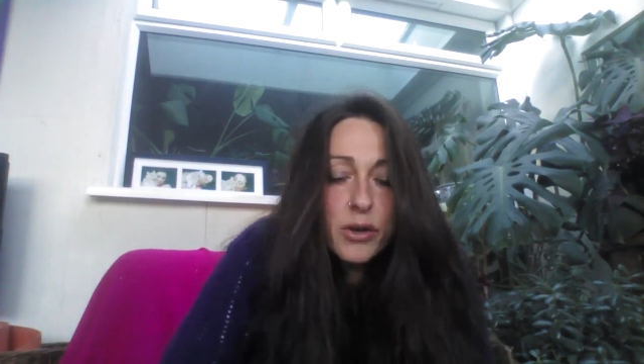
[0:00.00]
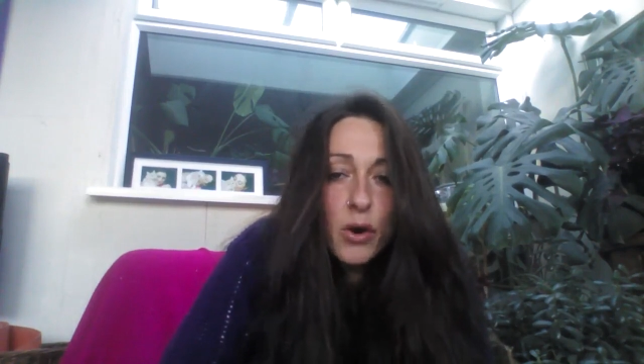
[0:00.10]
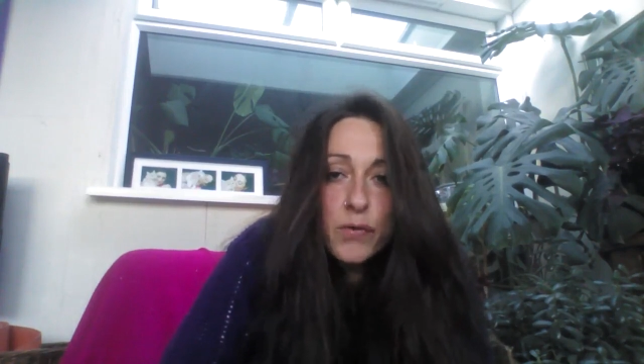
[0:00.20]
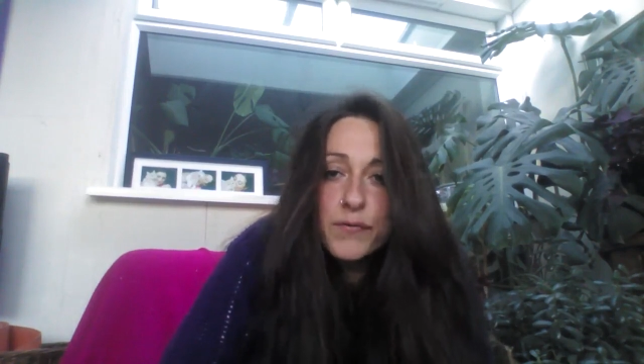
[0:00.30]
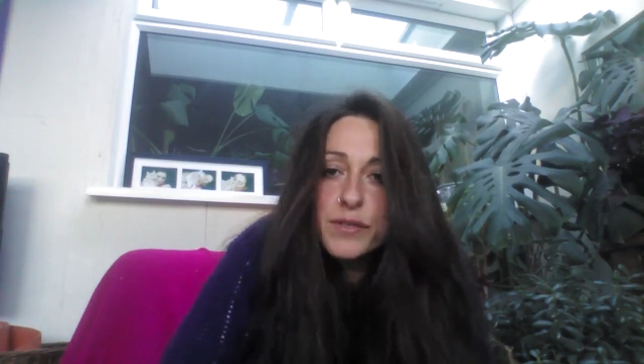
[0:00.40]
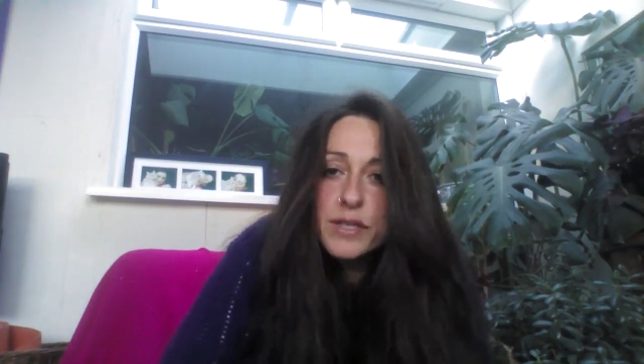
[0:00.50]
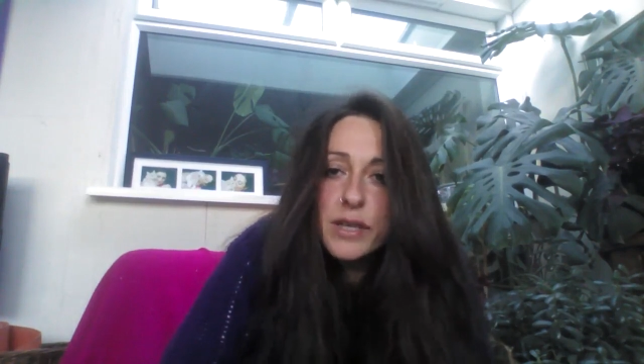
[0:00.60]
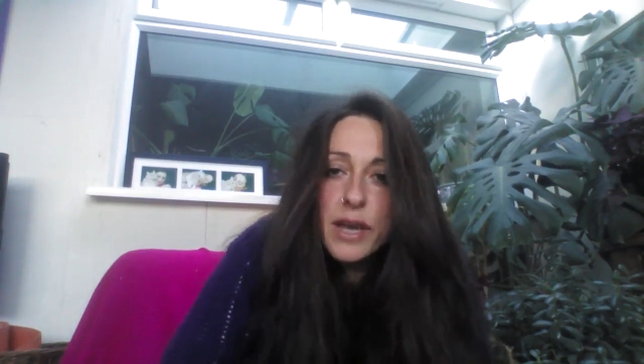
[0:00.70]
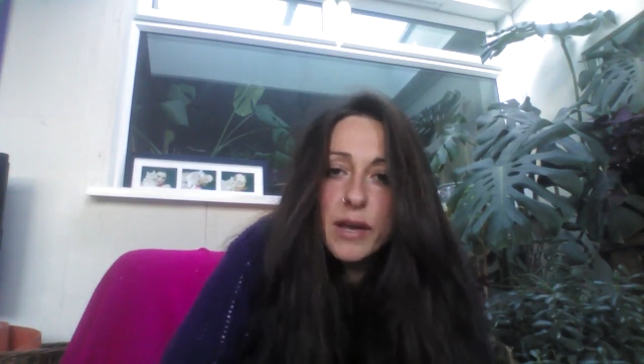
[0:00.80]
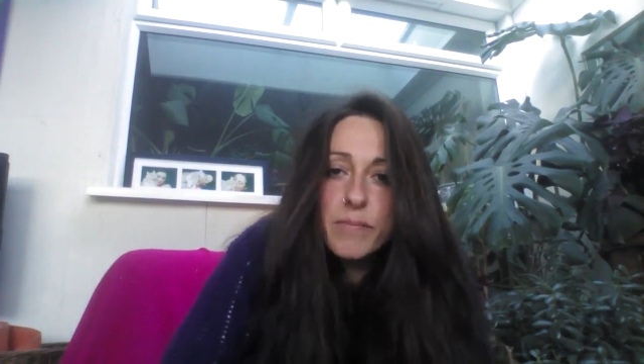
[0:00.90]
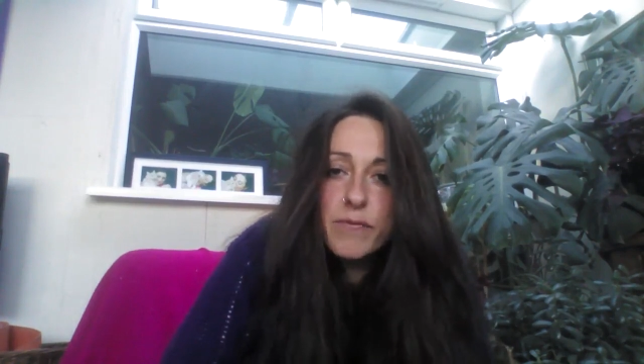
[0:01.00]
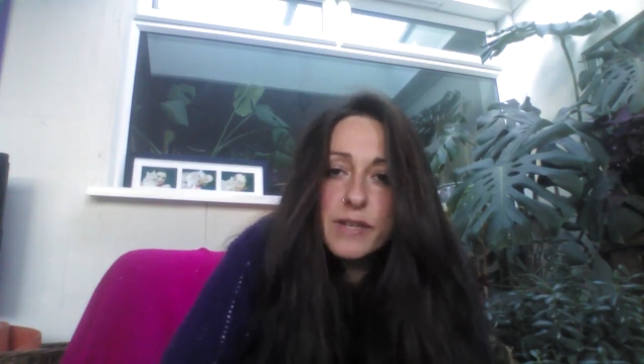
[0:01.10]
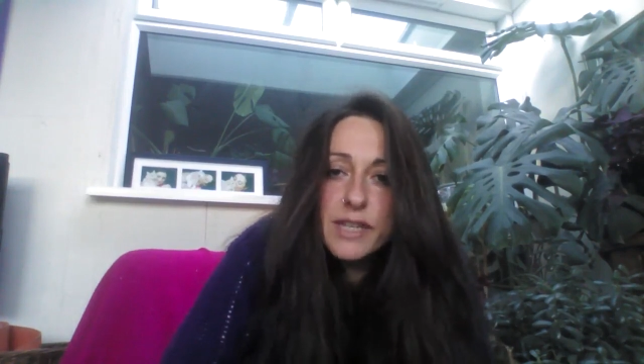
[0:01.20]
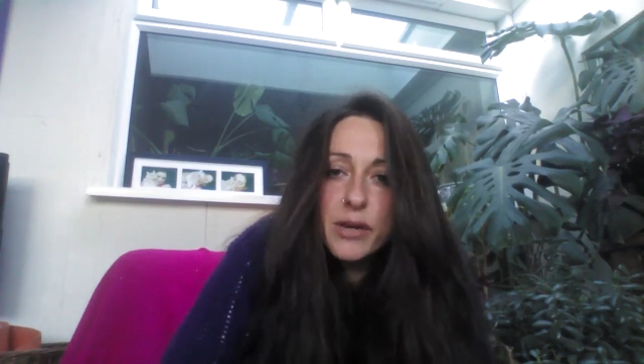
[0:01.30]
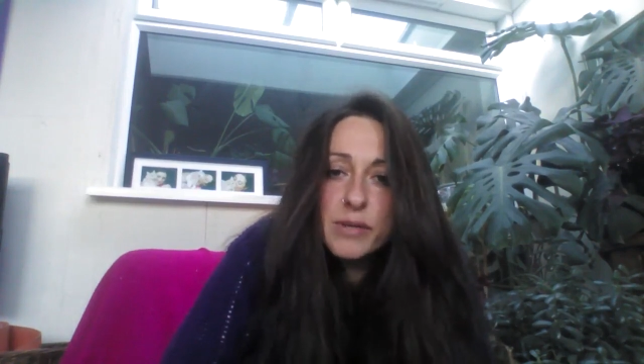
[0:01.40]
Goff's
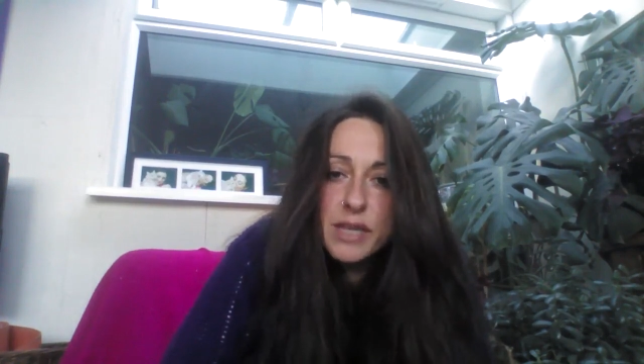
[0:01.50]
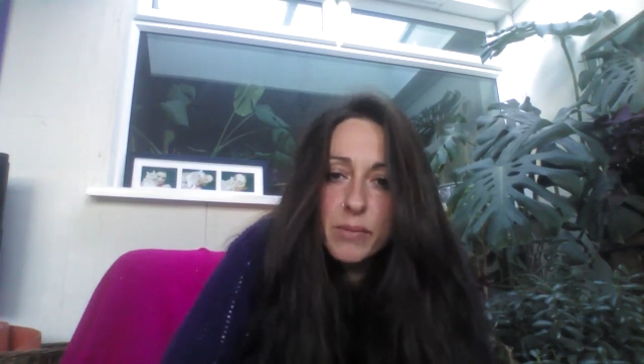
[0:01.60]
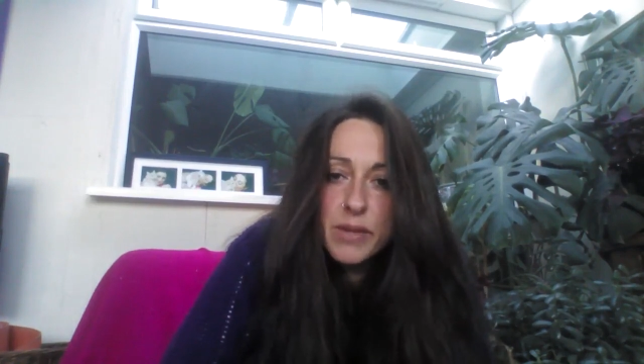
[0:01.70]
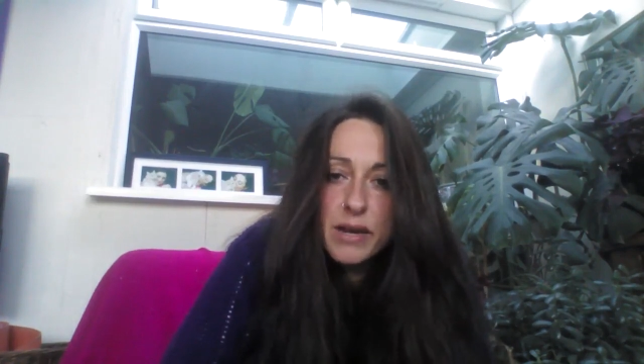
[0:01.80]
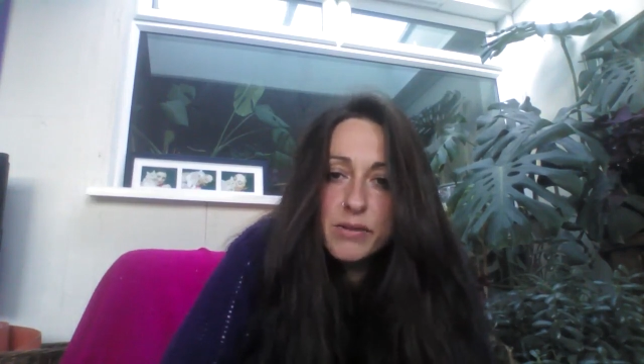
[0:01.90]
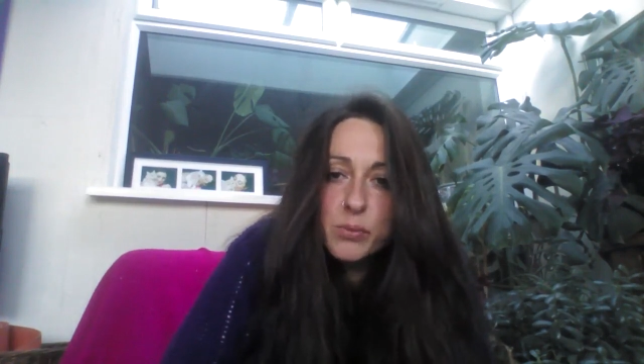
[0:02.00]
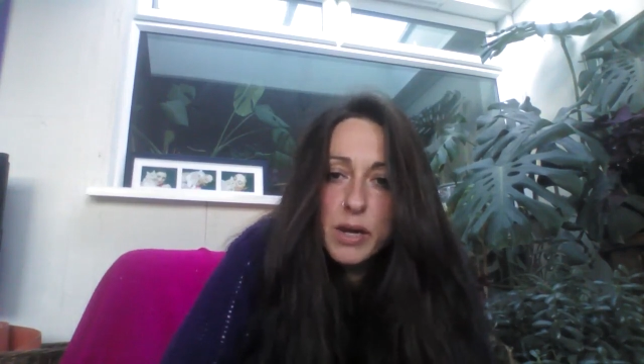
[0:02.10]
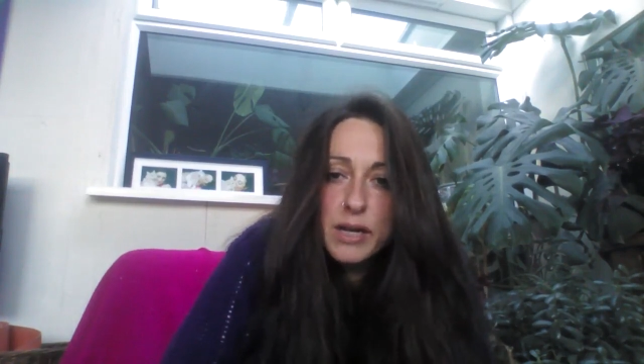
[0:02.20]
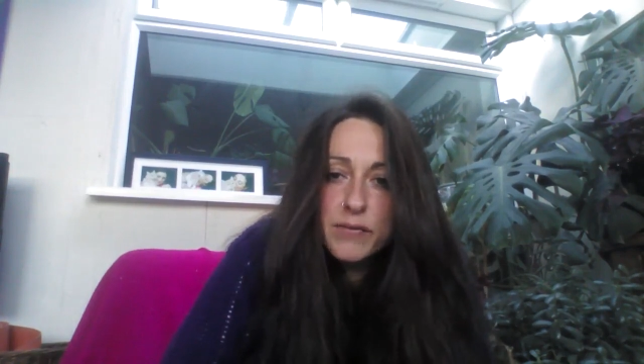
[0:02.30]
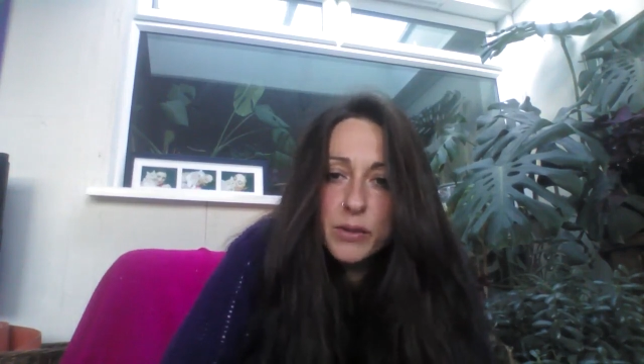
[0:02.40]
video is up there as well,